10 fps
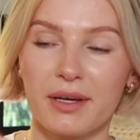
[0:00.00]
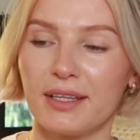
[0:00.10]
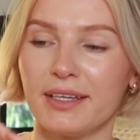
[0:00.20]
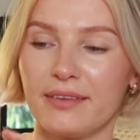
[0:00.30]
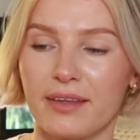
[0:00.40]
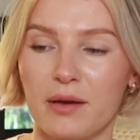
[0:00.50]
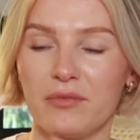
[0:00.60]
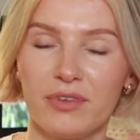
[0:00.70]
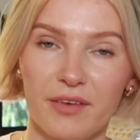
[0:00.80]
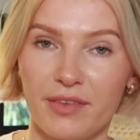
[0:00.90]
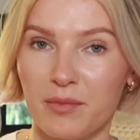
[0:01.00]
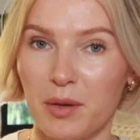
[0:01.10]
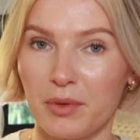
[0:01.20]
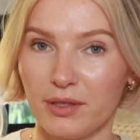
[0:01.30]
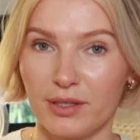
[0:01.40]
cleaned them, fluffed them
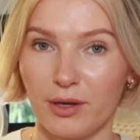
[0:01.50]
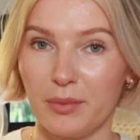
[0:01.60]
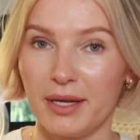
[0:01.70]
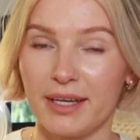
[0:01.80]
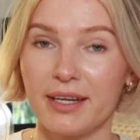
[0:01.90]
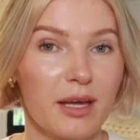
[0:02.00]
up a little bit,